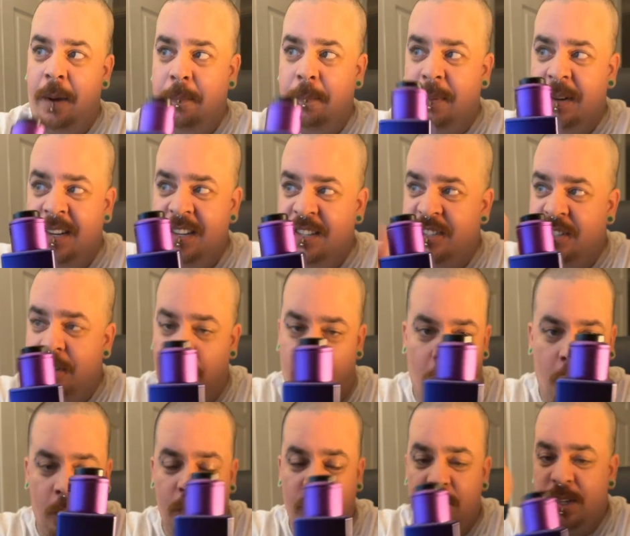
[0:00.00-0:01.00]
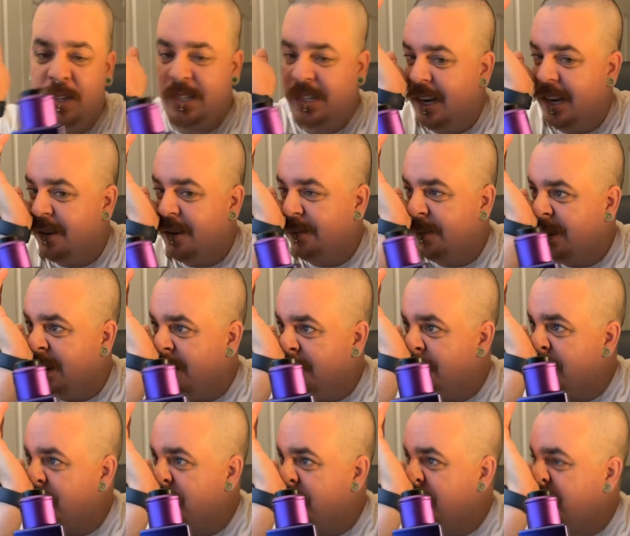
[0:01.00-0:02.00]
companies to order stuff
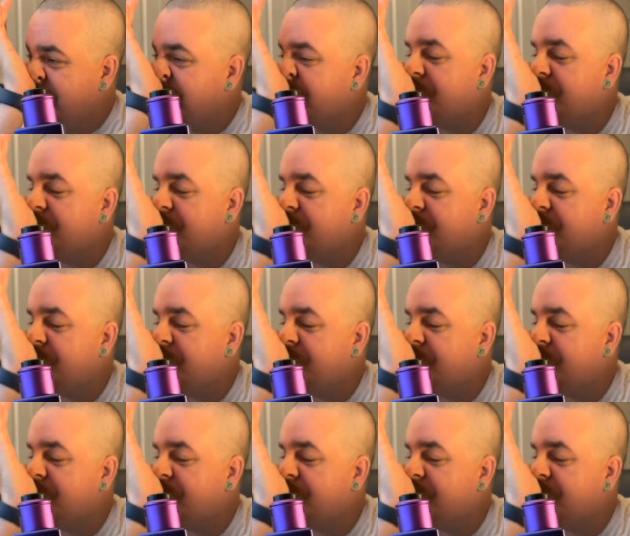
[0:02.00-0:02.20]
from.